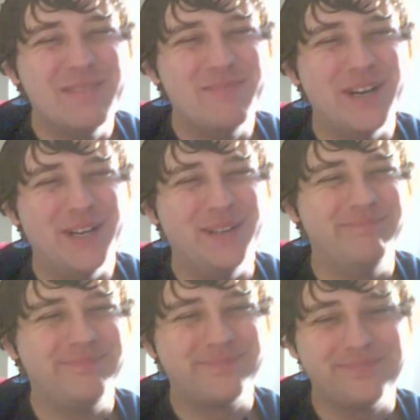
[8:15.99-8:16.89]
But
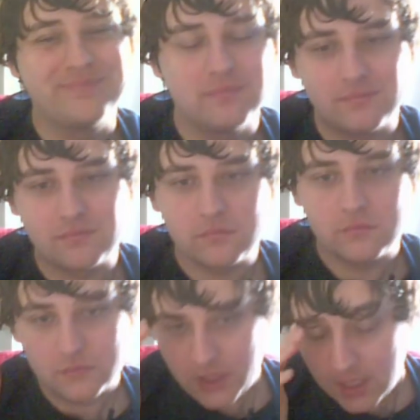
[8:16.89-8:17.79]

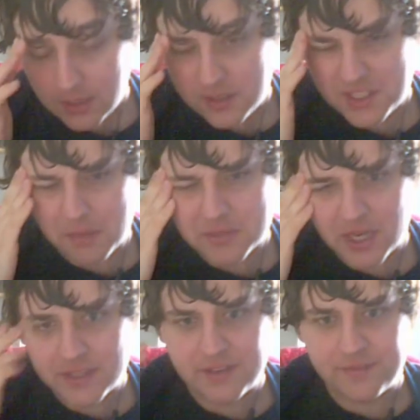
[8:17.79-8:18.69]

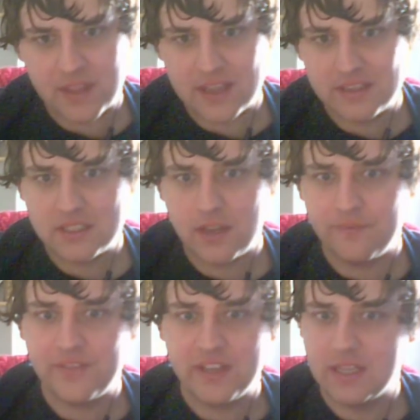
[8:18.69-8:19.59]
sometimes if there's
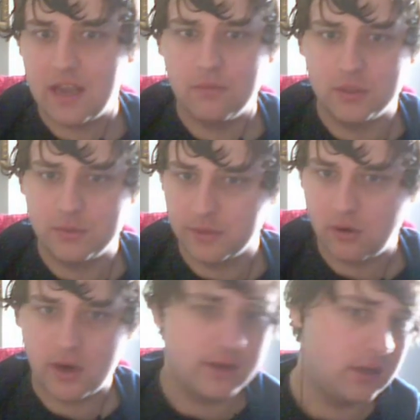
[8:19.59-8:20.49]
something that would
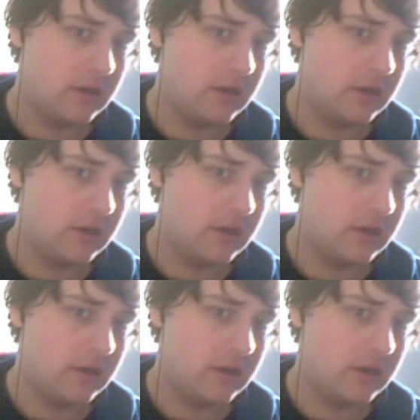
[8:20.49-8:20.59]
require a lot